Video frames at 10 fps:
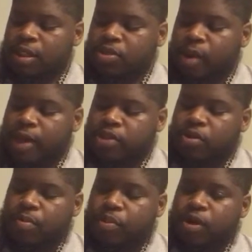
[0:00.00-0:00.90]
That's why it's
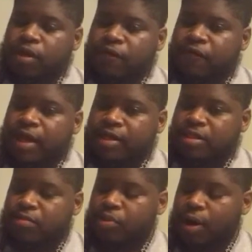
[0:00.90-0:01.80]
so important to
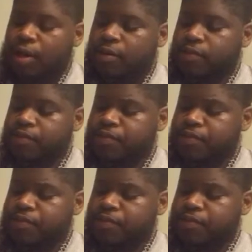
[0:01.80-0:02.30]
fast and pray.